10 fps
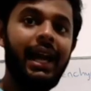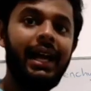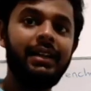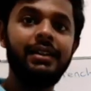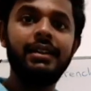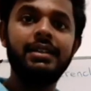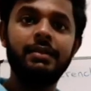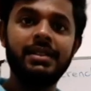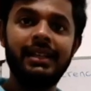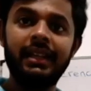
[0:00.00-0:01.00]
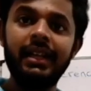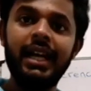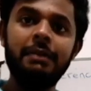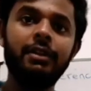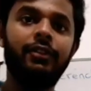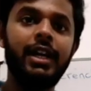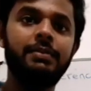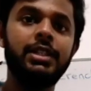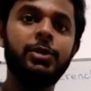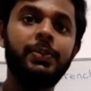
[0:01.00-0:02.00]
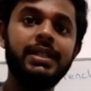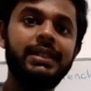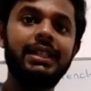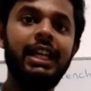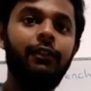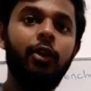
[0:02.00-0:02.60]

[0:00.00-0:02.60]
and sclerenchyma fibers present in